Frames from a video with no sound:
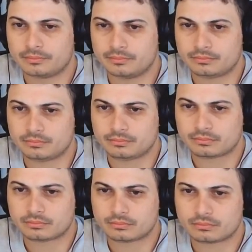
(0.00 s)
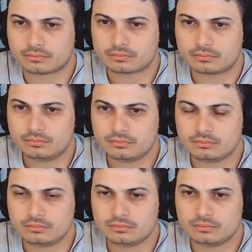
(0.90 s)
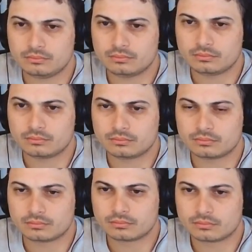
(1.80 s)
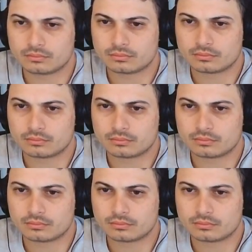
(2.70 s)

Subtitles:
The person shown says nothing.